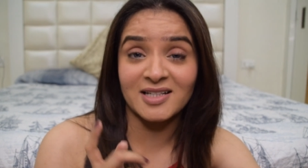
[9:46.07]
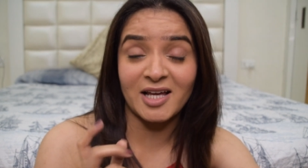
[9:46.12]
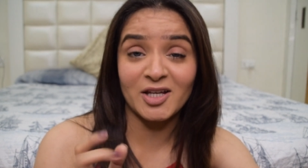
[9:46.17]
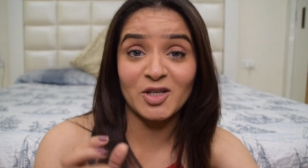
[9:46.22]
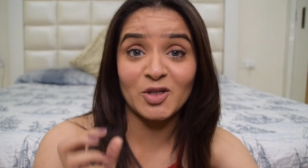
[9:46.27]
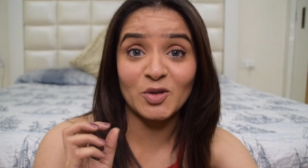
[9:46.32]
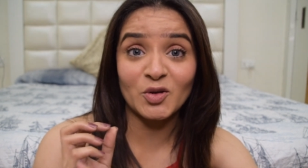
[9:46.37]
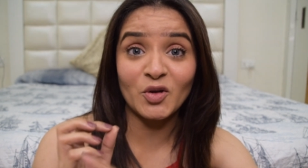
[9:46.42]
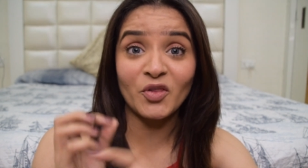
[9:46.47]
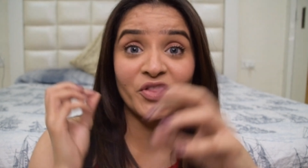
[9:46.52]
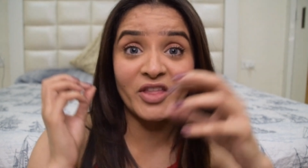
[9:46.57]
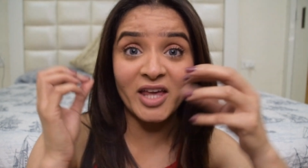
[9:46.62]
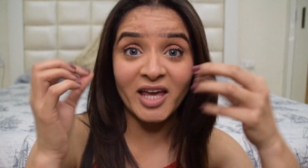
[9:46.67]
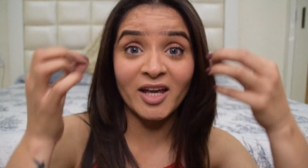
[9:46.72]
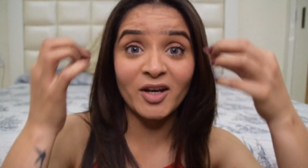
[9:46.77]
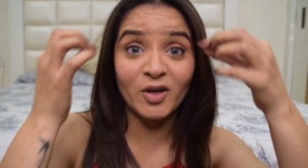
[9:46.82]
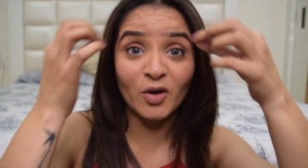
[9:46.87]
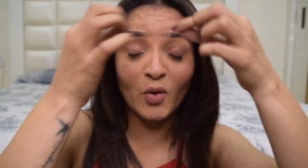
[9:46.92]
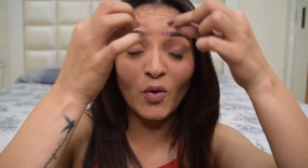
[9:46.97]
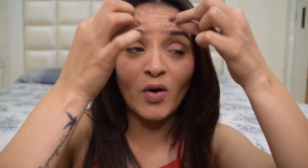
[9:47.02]
Like, they
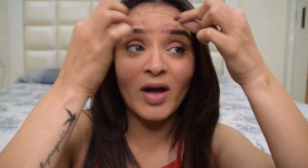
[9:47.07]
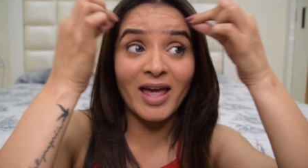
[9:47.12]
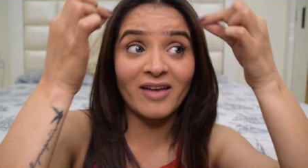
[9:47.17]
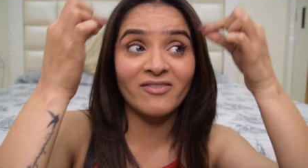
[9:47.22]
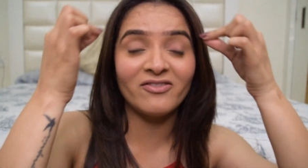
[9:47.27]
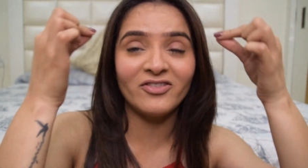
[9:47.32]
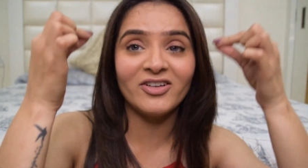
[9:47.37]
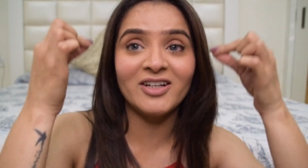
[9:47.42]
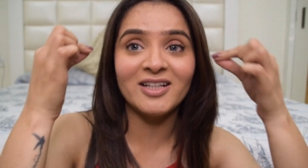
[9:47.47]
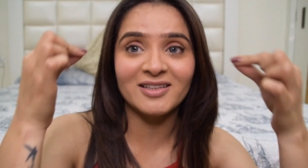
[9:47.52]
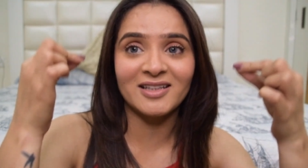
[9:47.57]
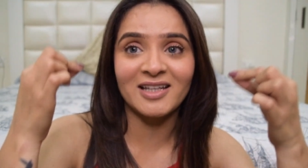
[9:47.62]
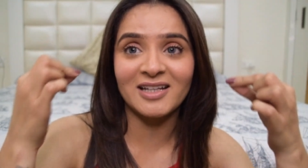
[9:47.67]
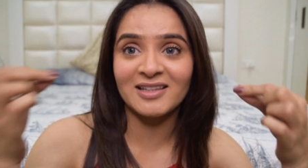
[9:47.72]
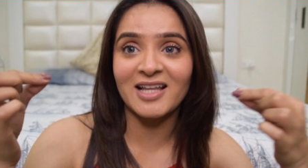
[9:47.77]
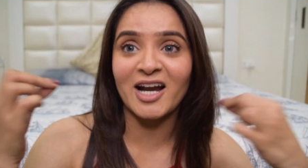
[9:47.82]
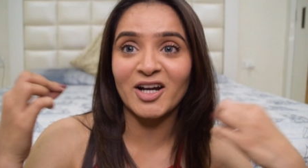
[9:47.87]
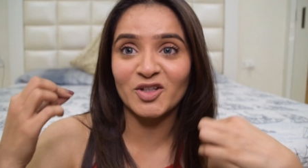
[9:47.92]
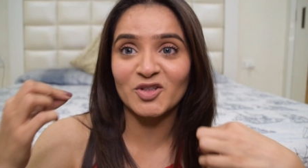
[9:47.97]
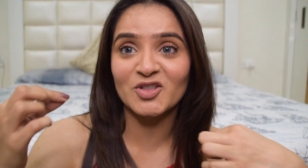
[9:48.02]
know
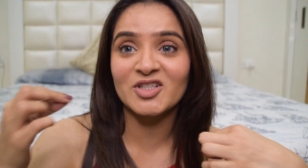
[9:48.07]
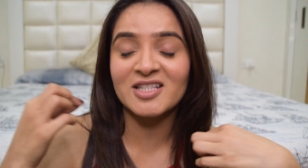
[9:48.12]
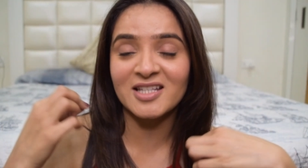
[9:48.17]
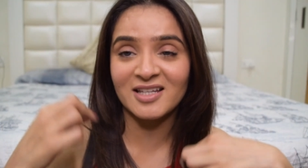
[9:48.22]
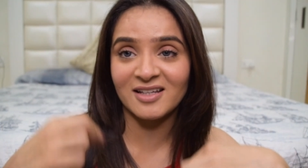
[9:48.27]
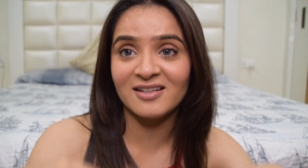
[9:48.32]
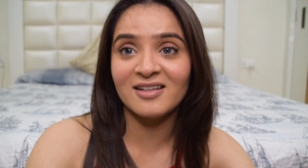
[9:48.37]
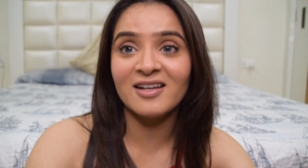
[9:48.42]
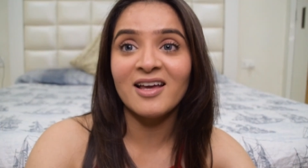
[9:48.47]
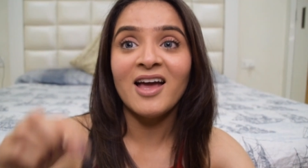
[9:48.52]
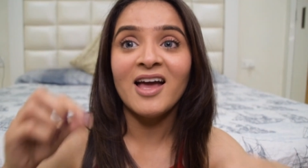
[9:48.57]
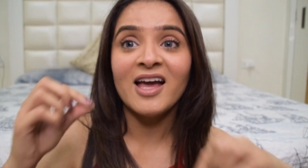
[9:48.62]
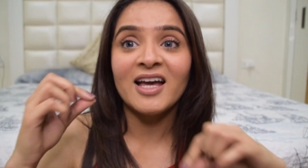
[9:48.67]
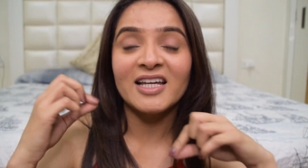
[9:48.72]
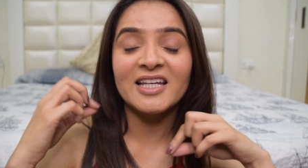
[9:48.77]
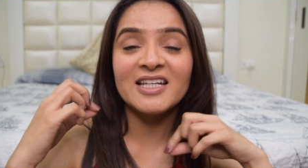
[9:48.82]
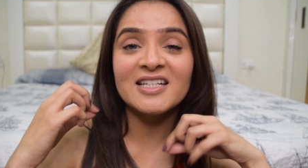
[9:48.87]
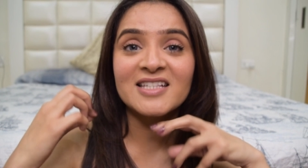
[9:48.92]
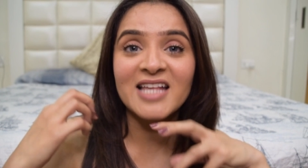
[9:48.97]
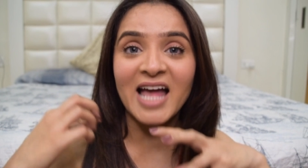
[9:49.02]
everything that your skin
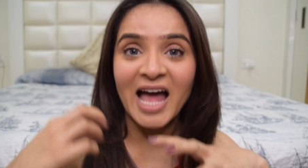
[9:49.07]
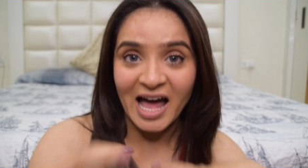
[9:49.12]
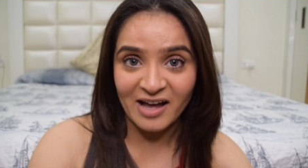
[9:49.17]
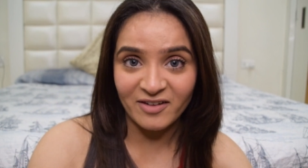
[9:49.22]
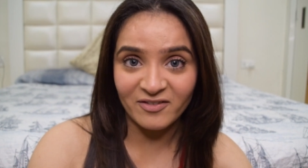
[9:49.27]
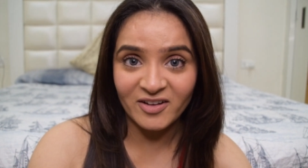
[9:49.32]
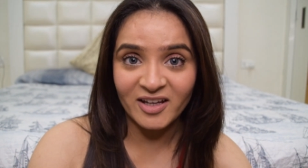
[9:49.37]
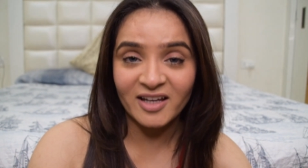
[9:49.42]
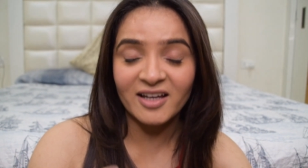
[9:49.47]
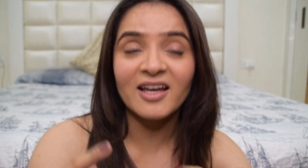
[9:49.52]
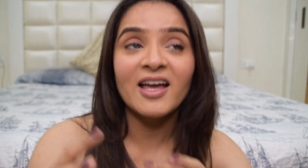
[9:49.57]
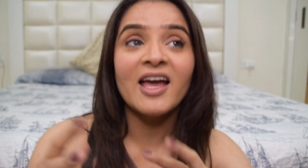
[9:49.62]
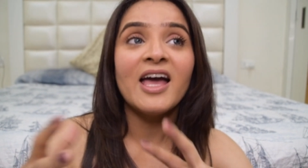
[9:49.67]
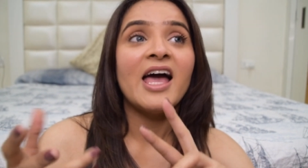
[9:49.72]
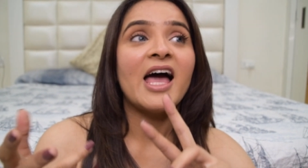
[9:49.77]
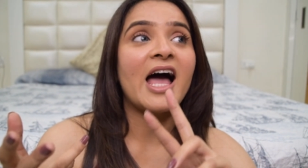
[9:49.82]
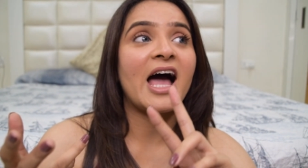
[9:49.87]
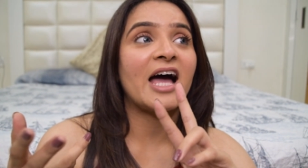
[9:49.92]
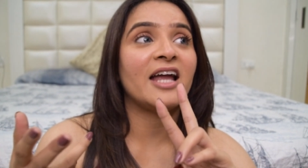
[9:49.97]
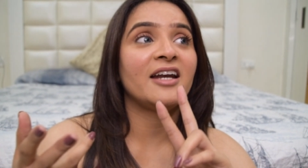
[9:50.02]
is having,
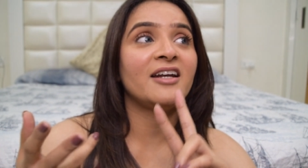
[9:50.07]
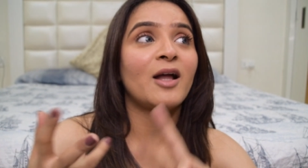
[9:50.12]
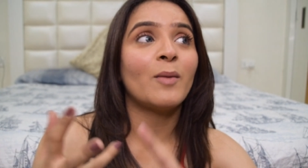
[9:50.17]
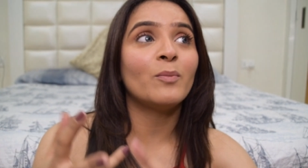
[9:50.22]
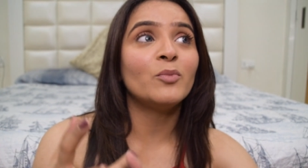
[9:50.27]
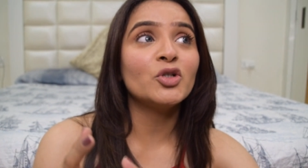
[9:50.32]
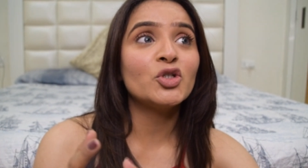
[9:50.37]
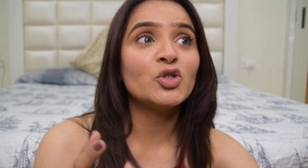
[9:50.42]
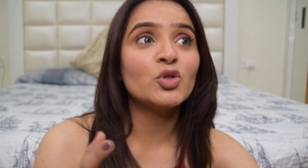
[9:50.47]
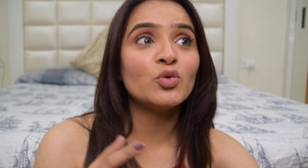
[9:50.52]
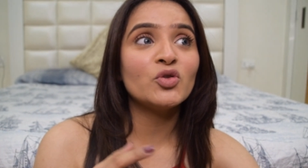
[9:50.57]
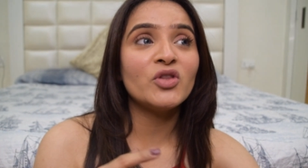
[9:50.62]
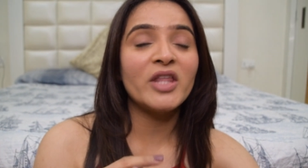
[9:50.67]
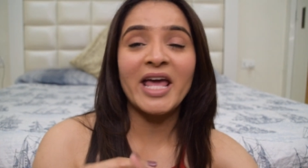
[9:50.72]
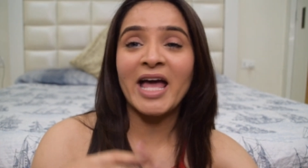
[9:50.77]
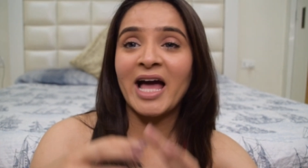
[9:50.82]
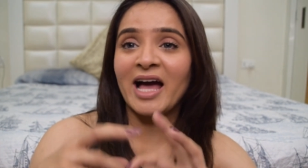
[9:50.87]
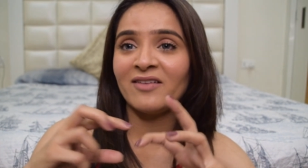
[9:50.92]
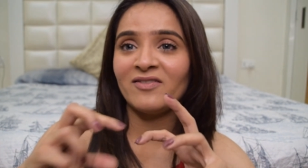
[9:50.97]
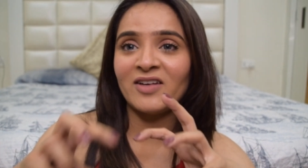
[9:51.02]
and number two,
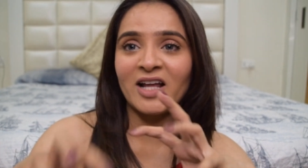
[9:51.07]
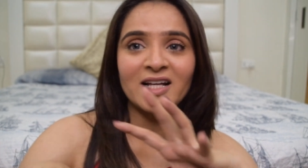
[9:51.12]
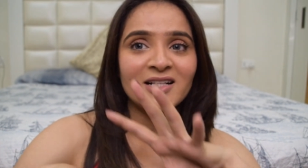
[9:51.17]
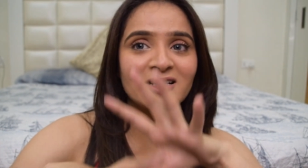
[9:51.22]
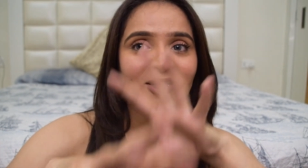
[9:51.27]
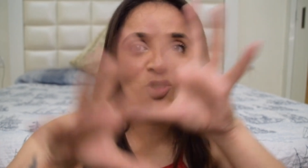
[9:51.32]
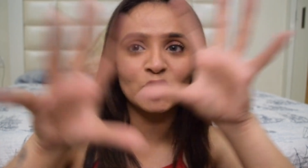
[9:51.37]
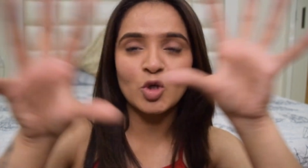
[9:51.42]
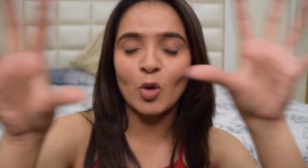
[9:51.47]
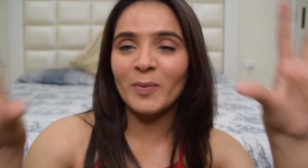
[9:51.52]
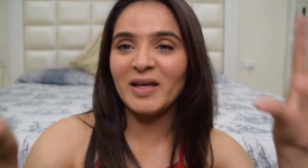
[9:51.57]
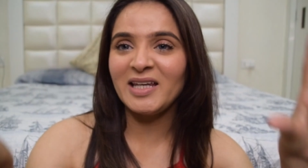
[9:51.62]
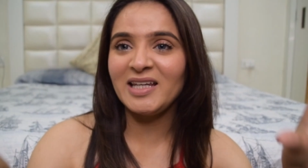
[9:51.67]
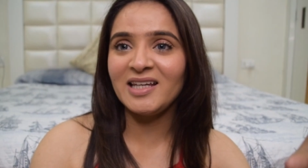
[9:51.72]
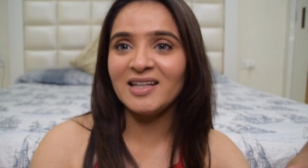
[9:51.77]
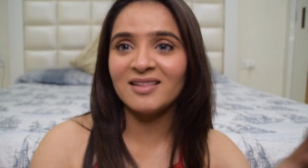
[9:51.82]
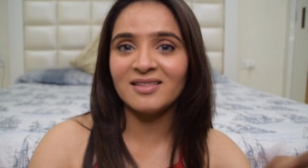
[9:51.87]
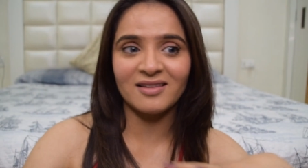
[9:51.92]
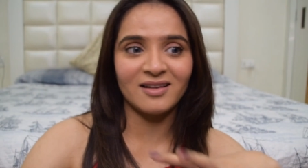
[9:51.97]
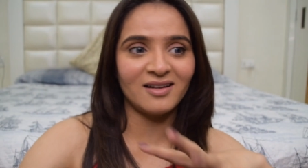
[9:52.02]
they have like so
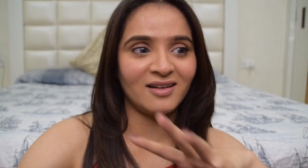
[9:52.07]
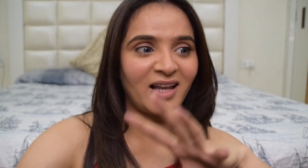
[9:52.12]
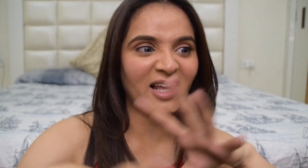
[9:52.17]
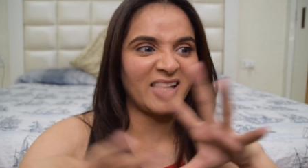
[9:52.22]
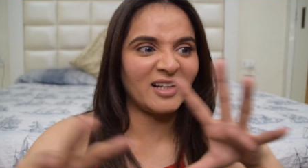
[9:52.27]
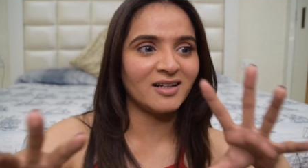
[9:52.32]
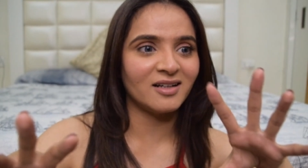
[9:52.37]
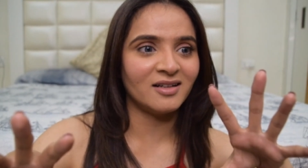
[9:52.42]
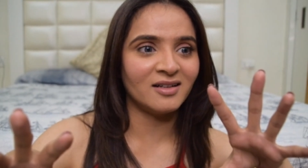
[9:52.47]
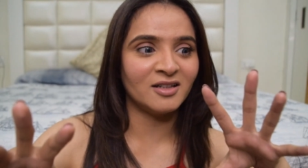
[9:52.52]
many like